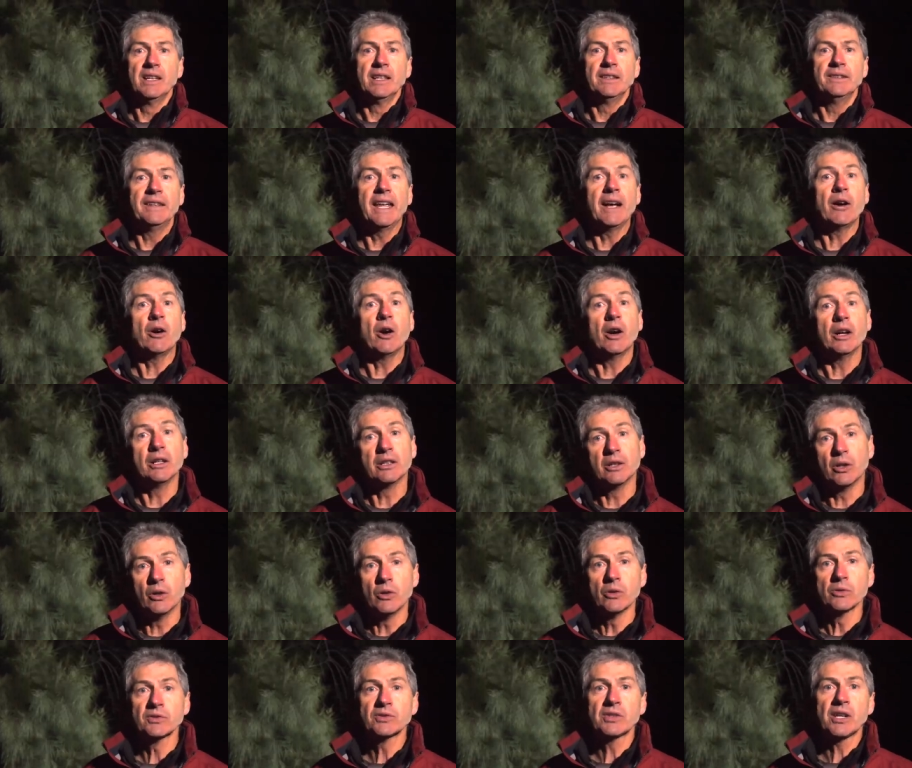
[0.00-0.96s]
Now, I
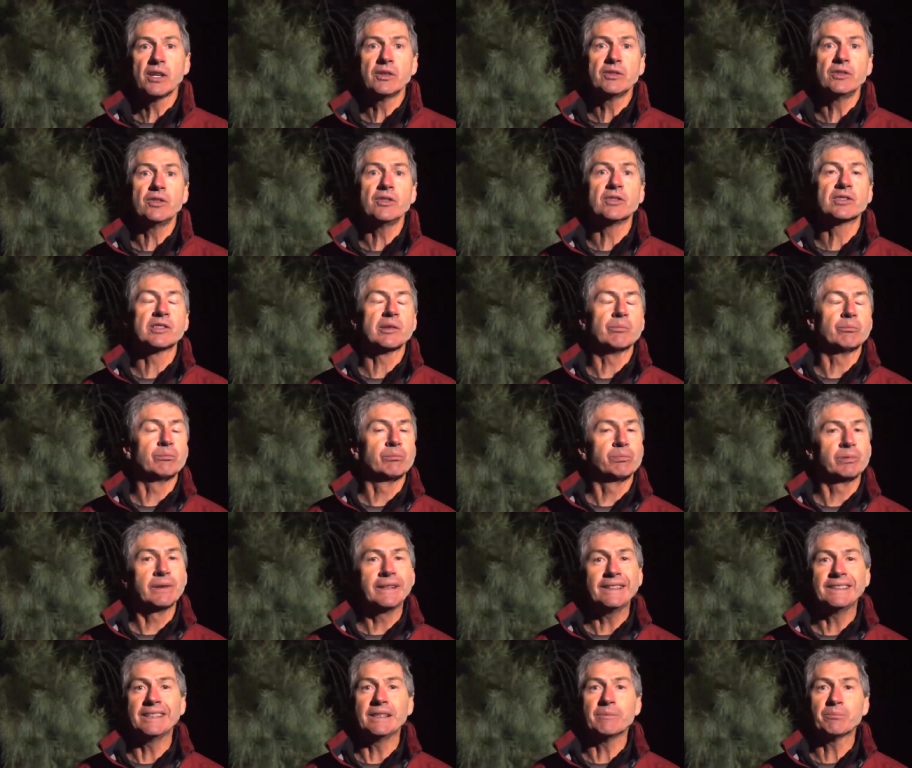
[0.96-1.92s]
also use a
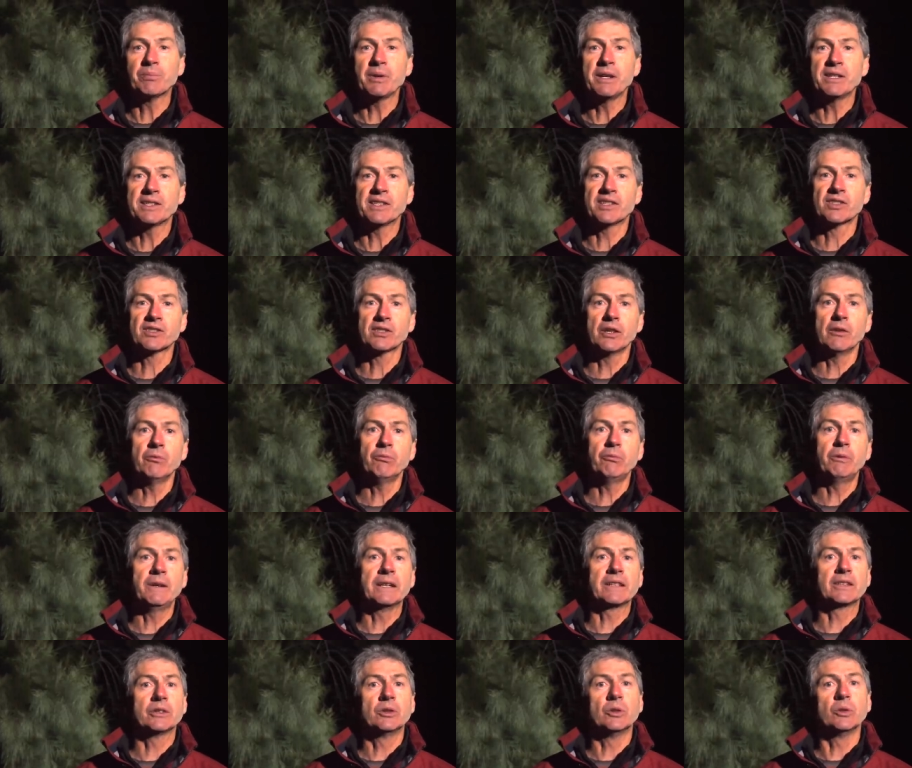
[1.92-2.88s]
brilliant piece of
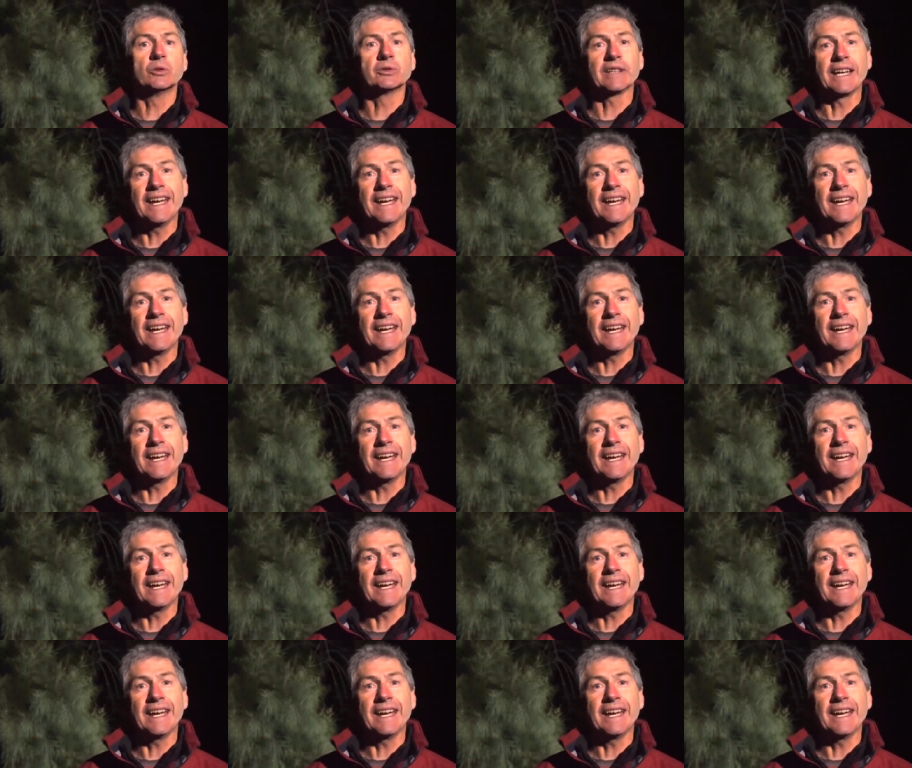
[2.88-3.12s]
software called